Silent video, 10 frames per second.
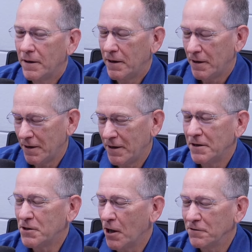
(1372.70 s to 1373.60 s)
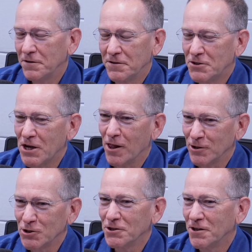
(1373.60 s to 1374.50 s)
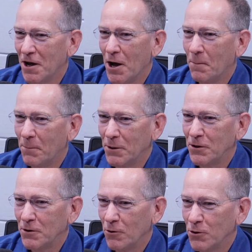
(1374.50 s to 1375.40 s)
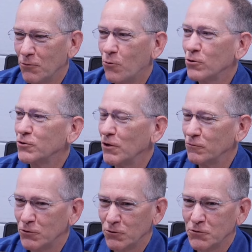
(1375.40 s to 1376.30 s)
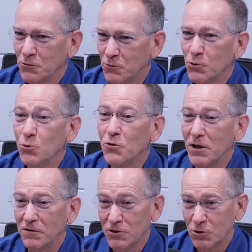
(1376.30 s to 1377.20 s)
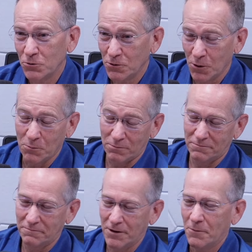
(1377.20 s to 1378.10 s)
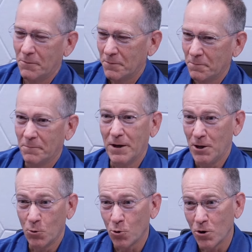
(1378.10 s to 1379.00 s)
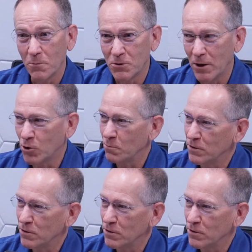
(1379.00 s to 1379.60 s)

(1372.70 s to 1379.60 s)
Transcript: doesn't it? It, it does. It's a challenge, um, but you know you force yourself to do do things that you you know you know in order to, to make